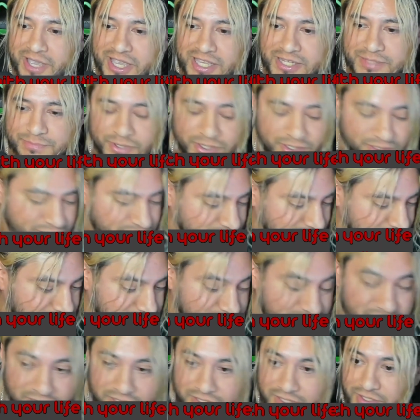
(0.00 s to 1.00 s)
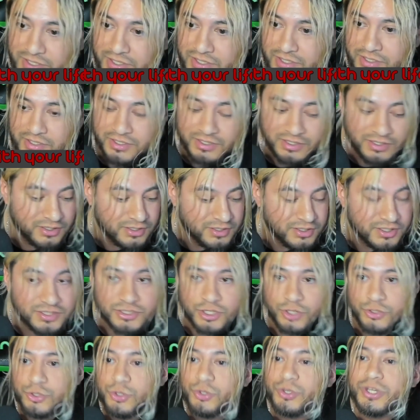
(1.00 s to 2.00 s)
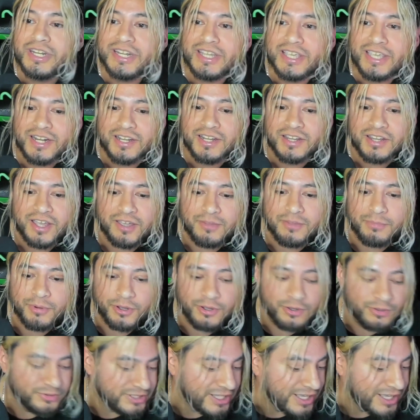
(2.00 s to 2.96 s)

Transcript: anything. So you need to get a light, bro.